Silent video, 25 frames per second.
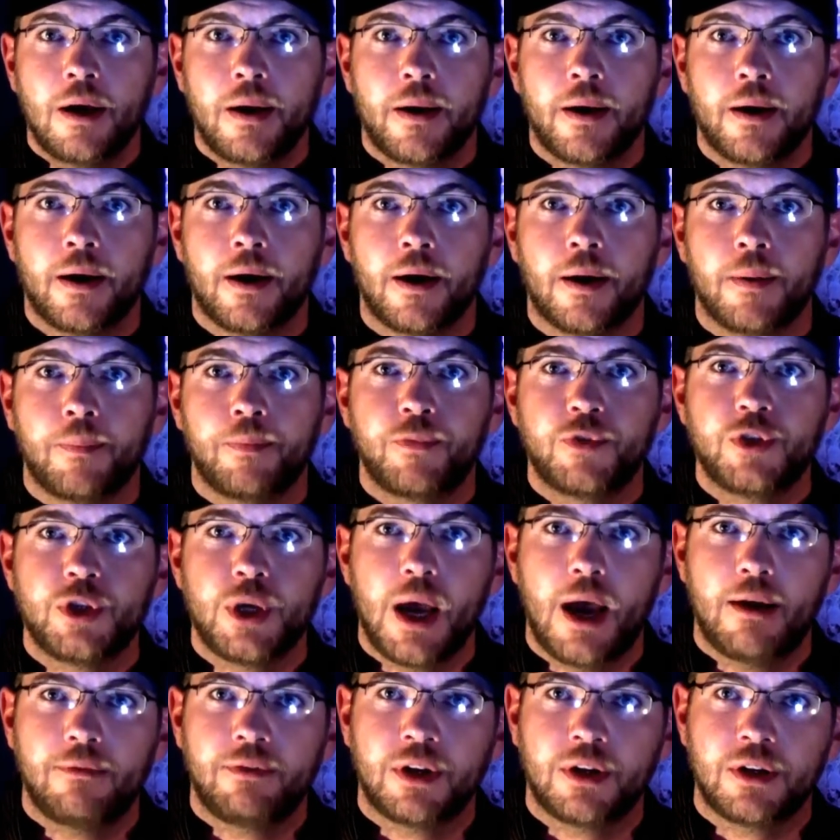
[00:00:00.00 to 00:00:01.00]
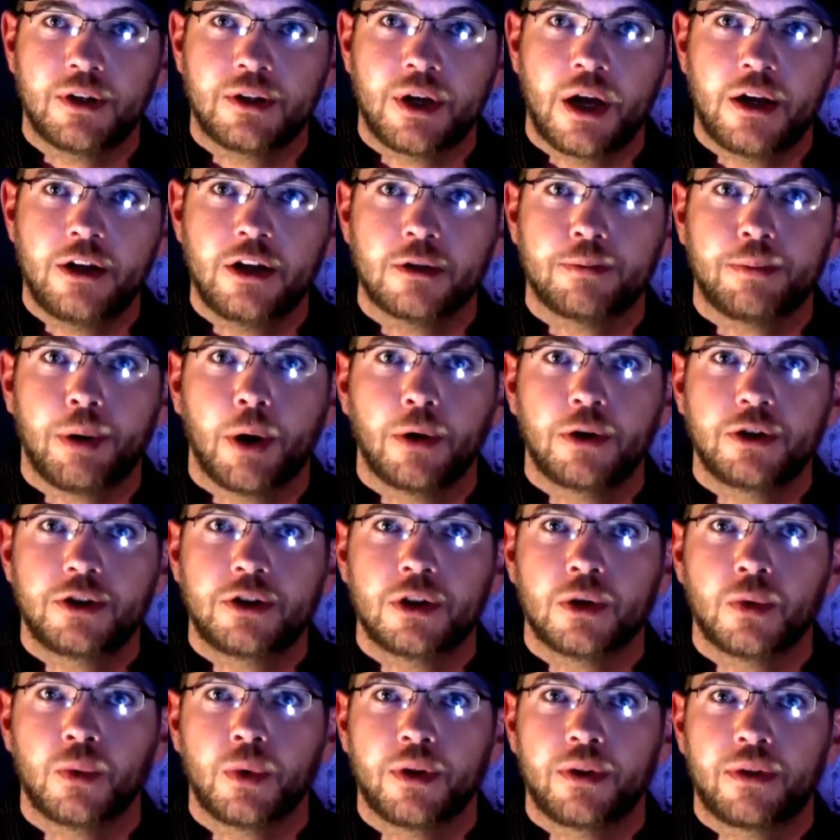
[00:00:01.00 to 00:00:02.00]
So you have to design your
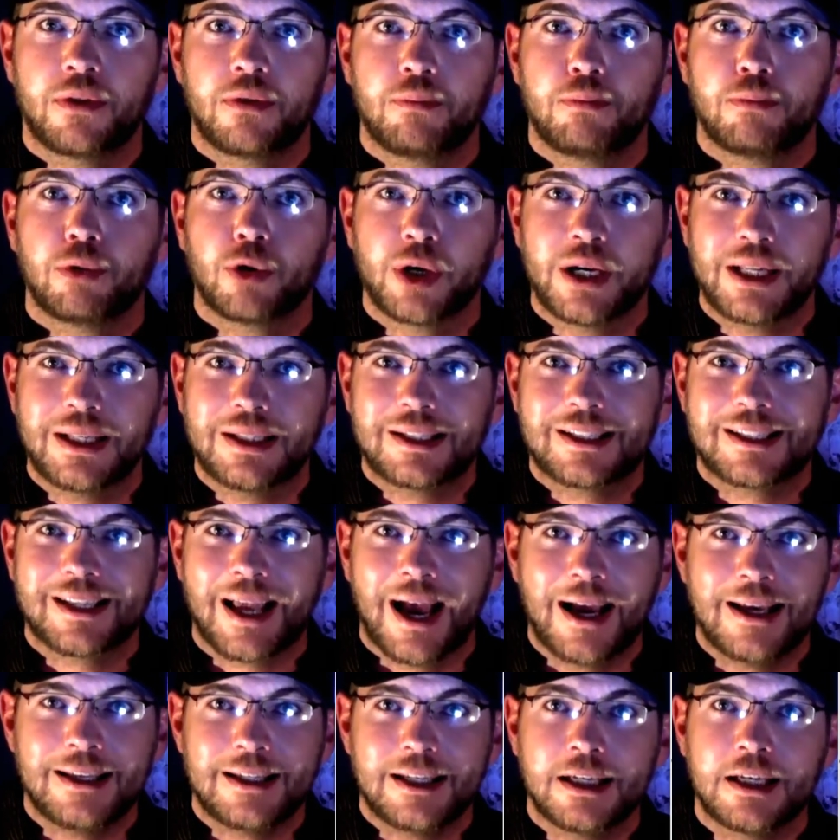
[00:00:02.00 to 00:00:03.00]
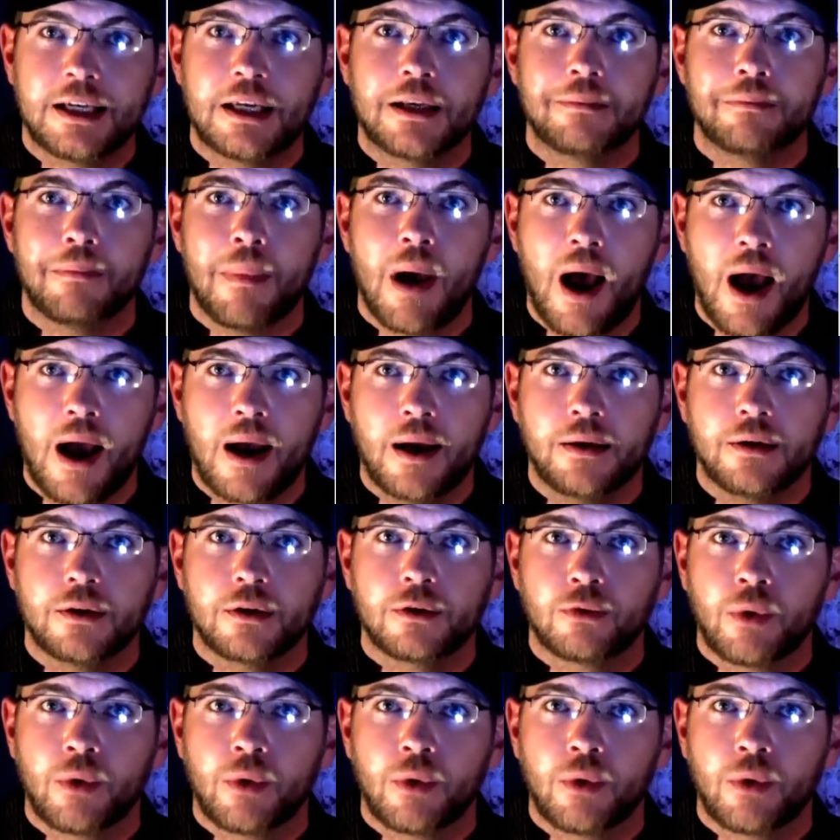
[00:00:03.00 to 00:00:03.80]
poster with print sizing in mind,